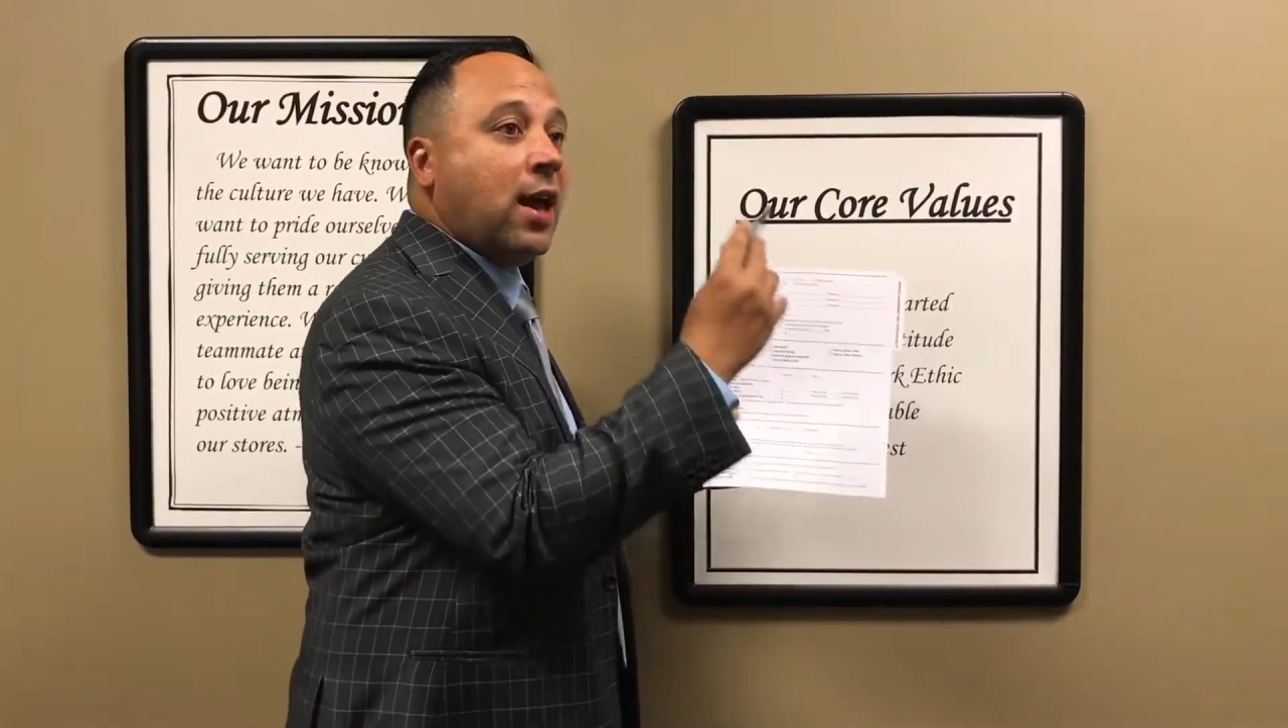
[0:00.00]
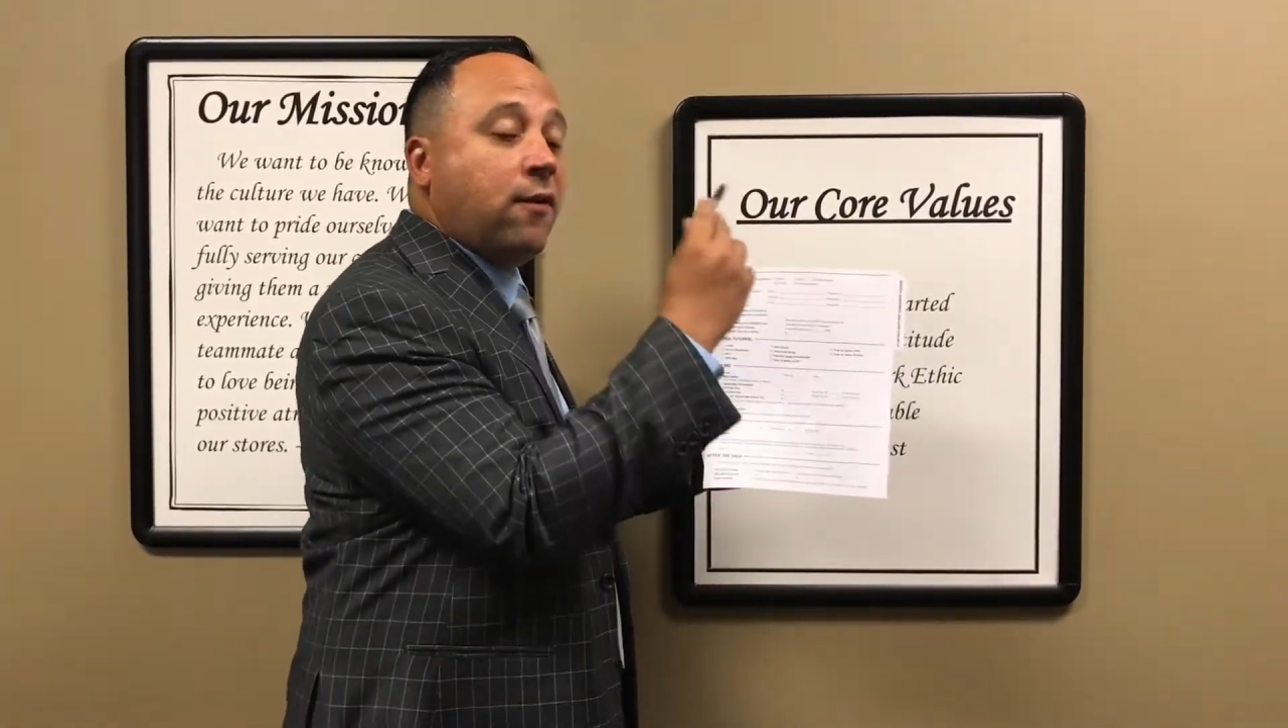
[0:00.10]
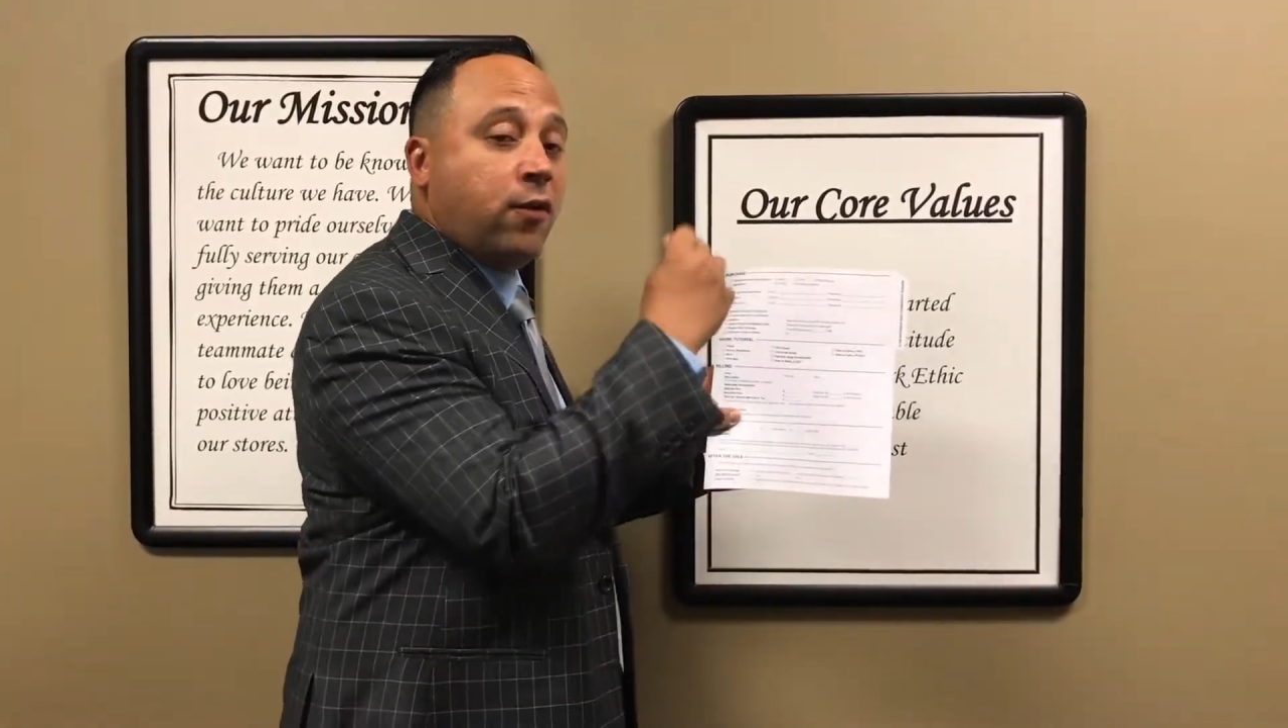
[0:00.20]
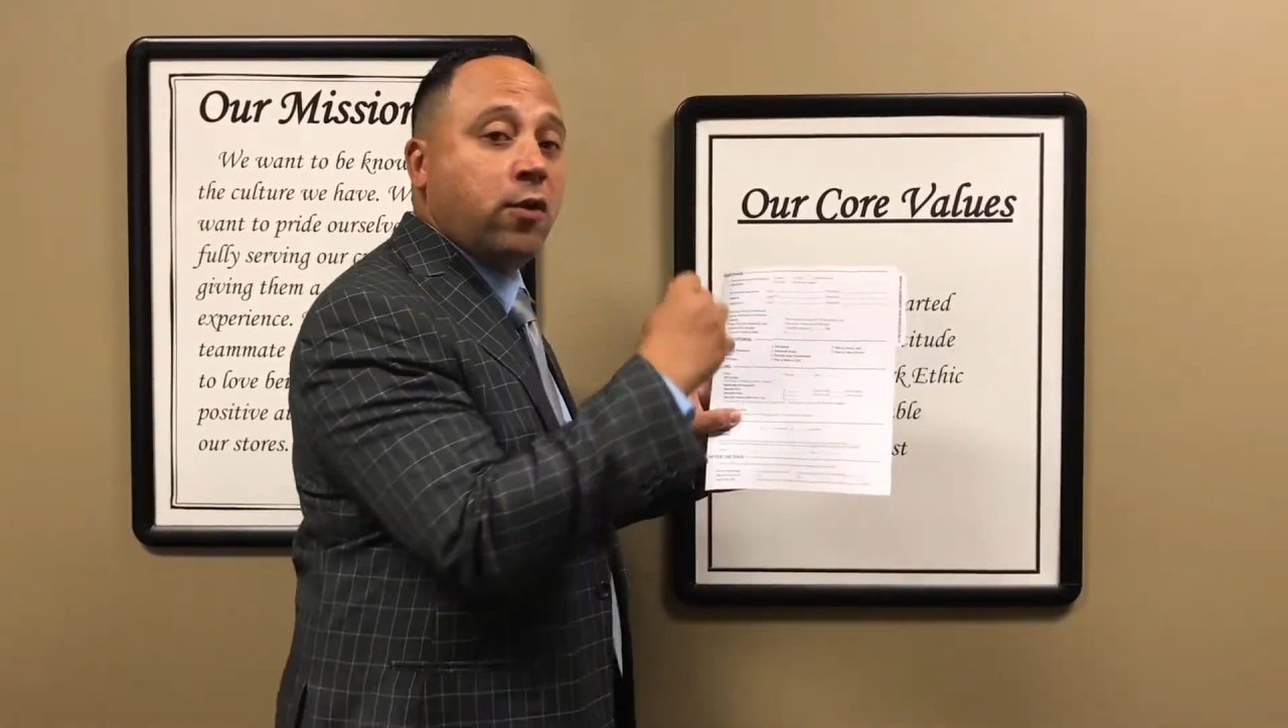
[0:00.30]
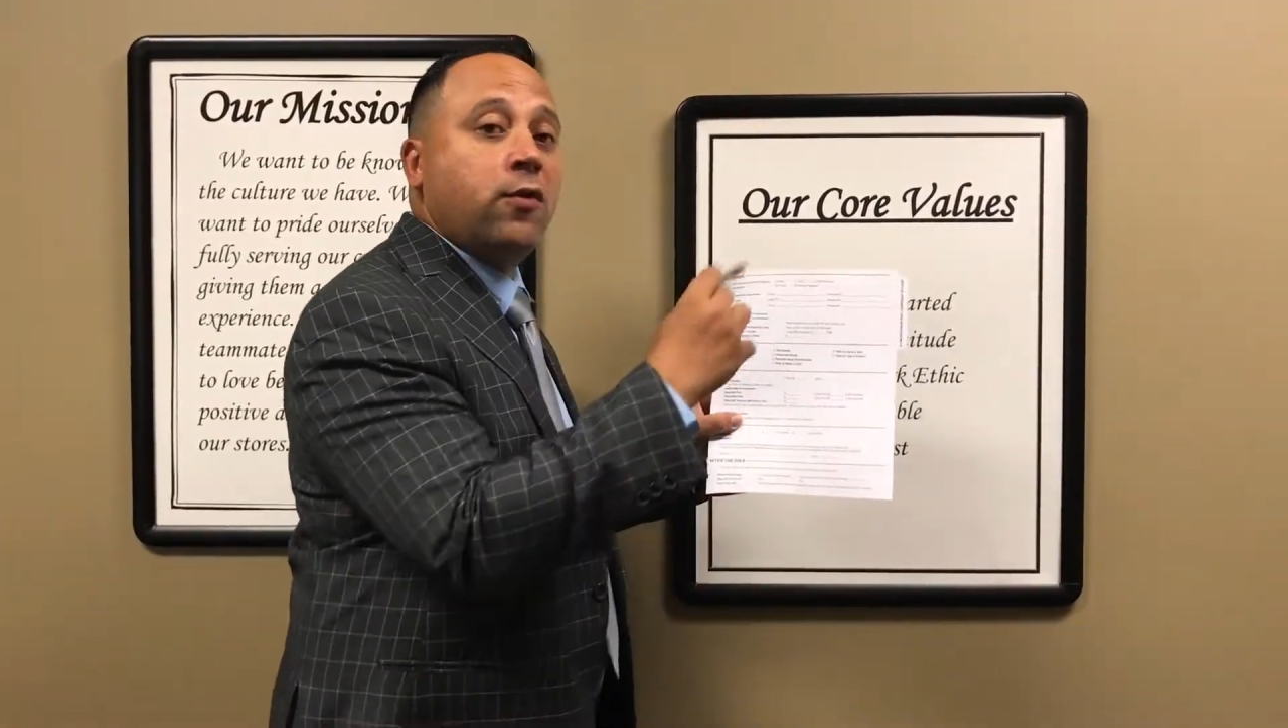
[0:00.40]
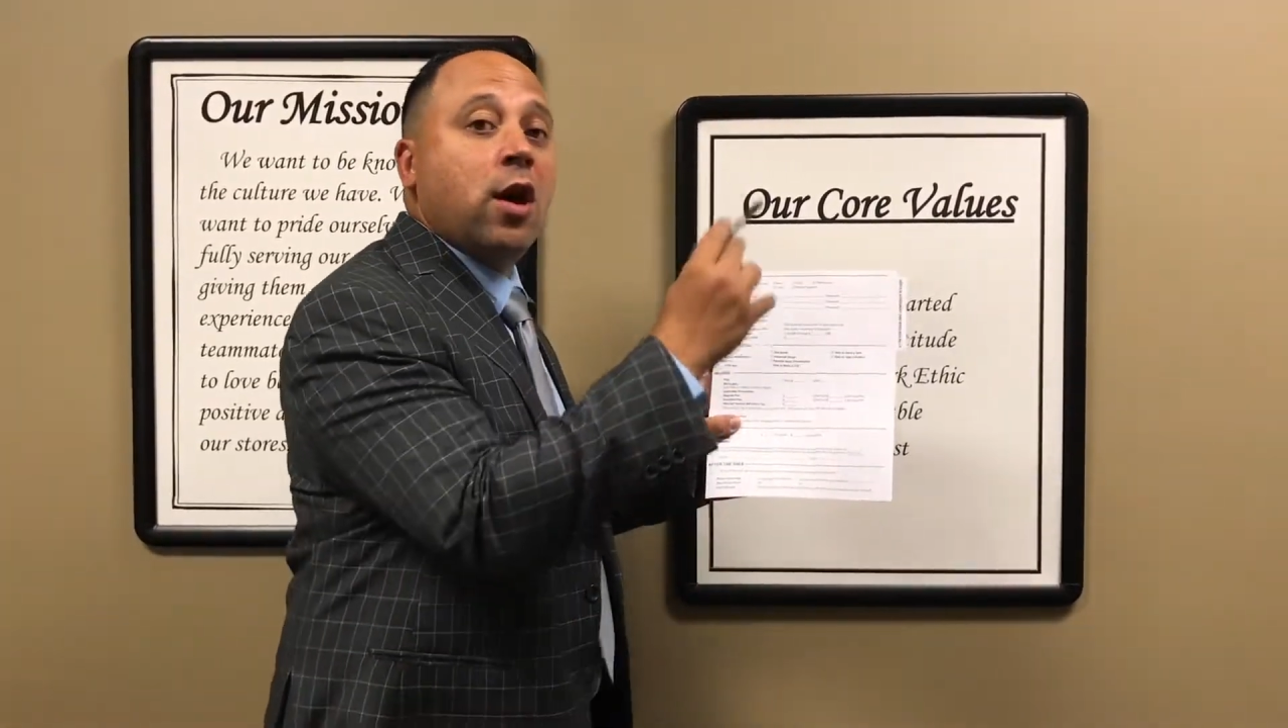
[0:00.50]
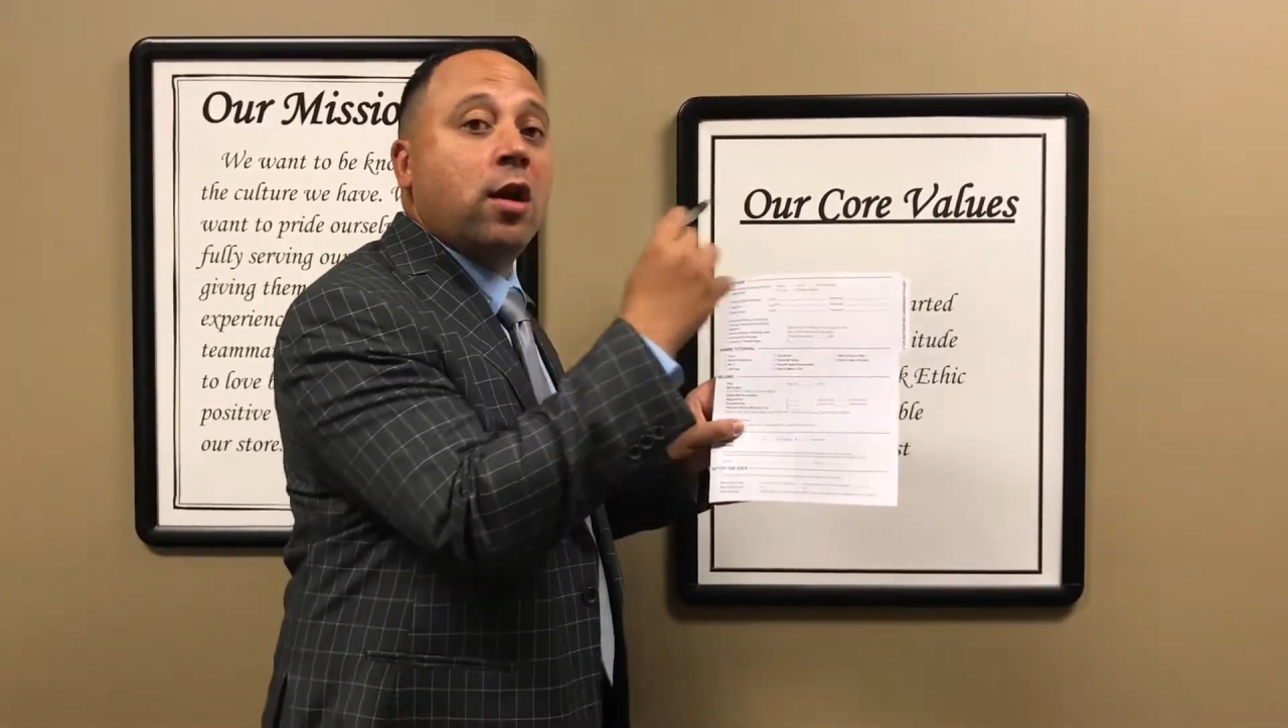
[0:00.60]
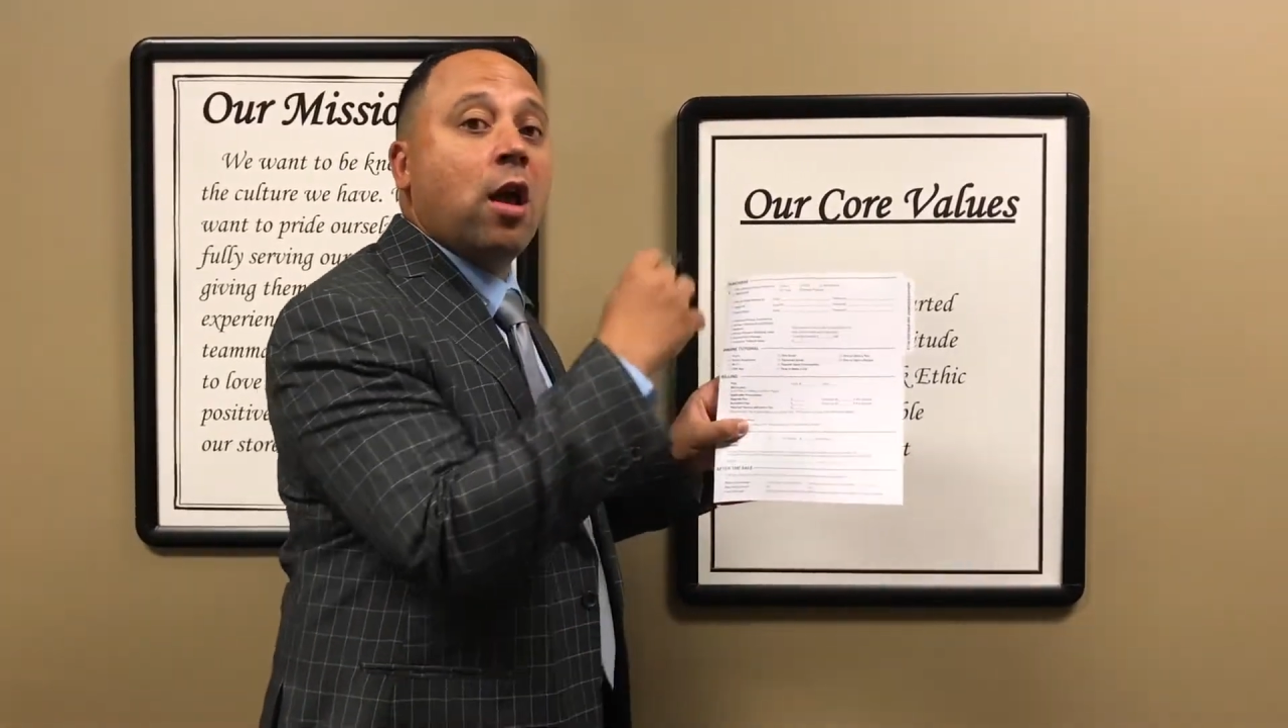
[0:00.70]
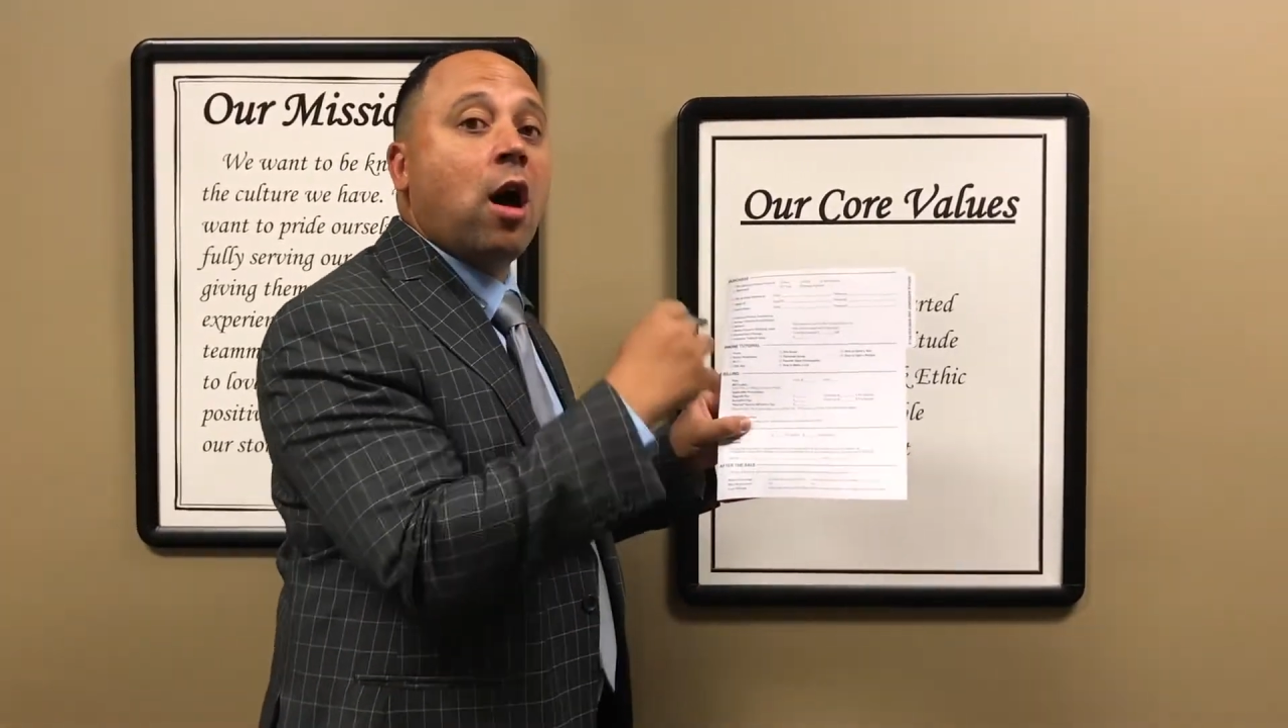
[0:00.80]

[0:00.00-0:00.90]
if you've done